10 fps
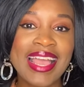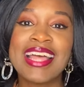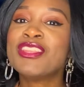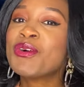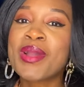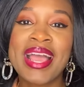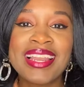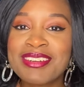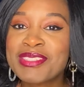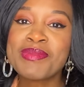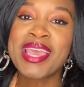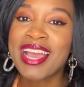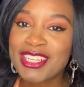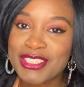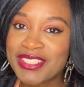and the way I love to be
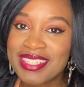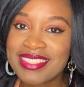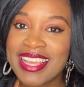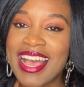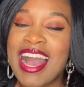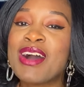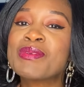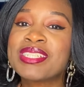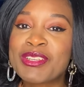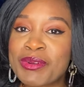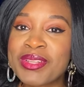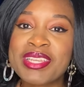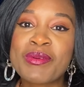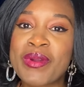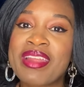extra, I would
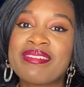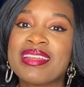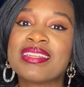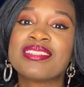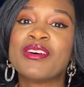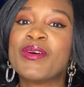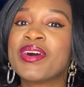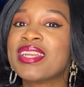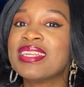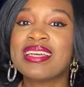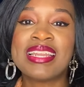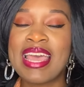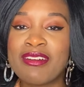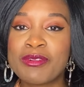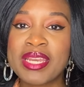totally wear it on an
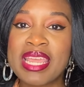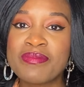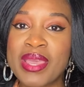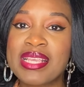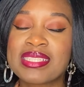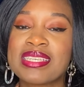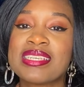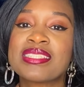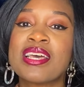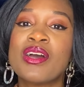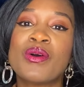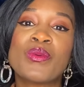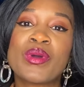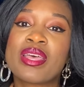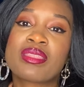everyday basis
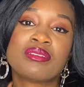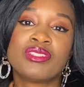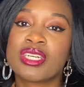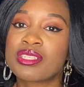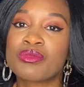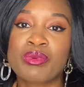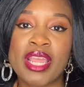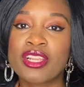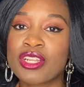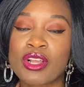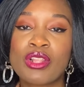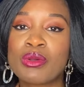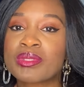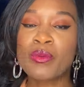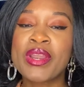with just regular
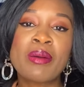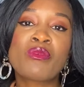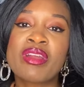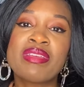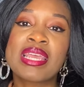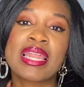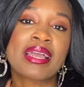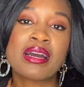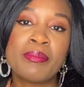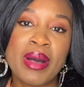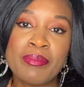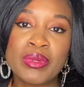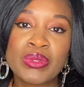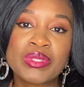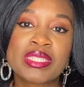clothes. When I'm wearing like combat
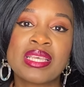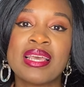boots